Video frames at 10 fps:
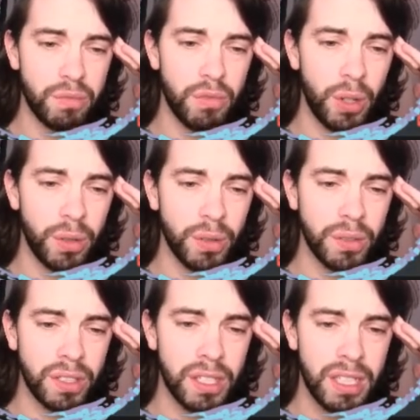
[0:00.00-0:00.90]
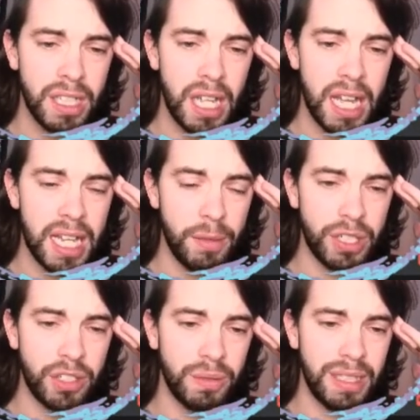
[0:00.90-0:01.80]
roles, which
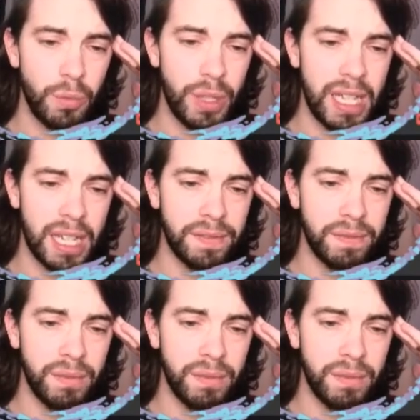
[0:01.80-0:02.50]
is something that we have,